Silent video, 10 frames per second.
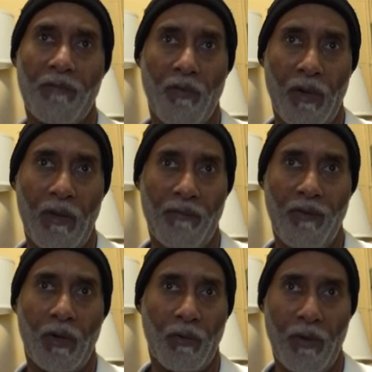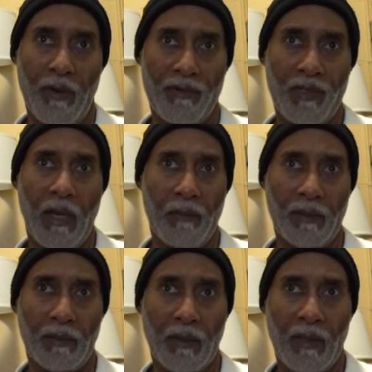infrared photographs,
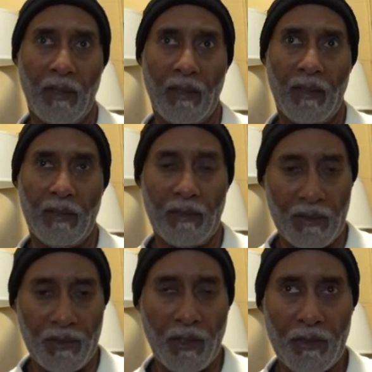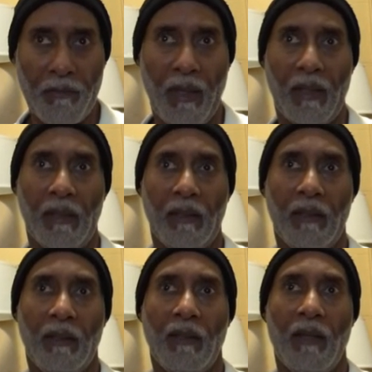he took the
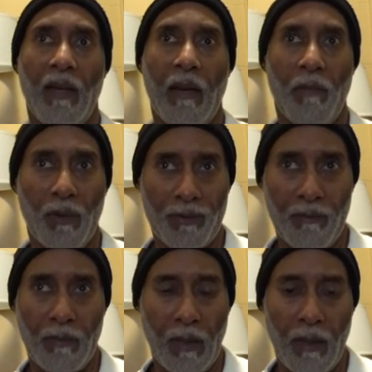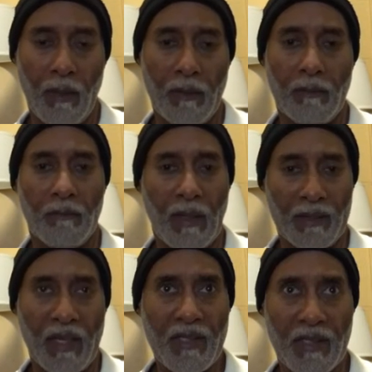painting and most
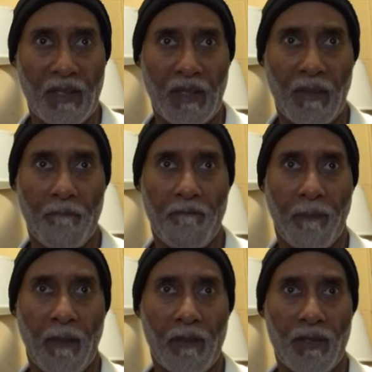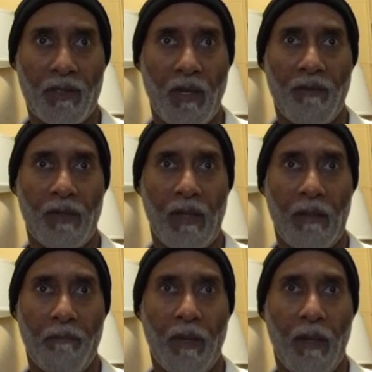modestly
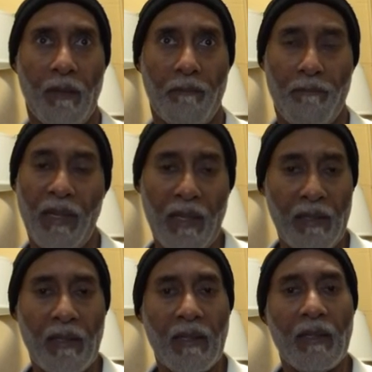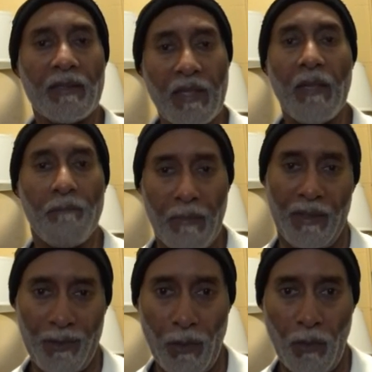discovered a
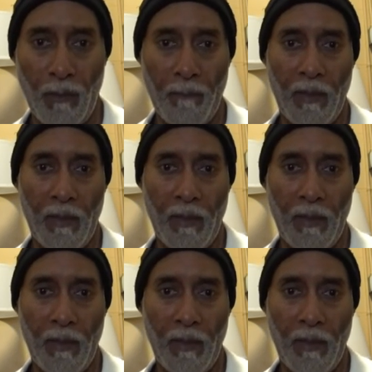pentimento.